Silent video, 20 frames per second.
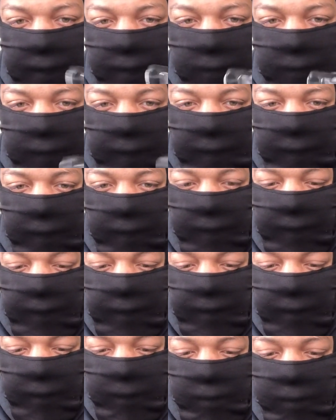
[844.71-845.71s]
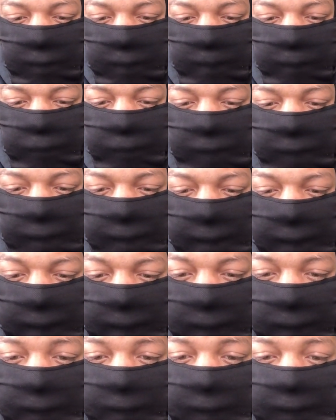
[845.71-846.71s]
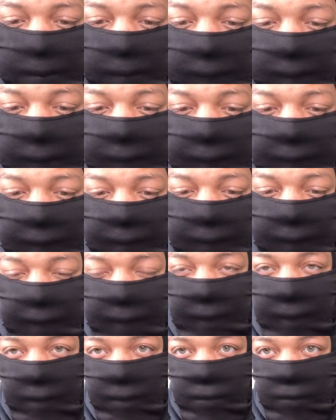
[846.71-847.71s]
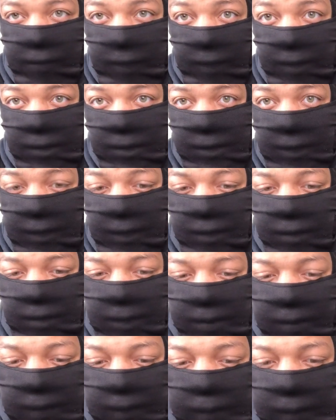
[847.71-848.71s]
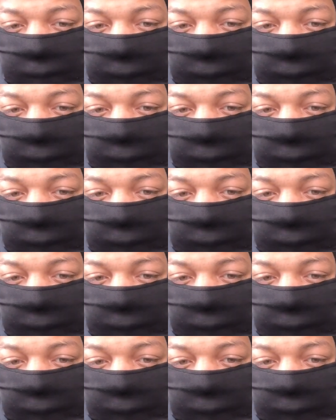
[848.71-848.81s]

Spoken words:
Hopefully they'll go down a little bit, or then maybe they'll have like another fall sale or something.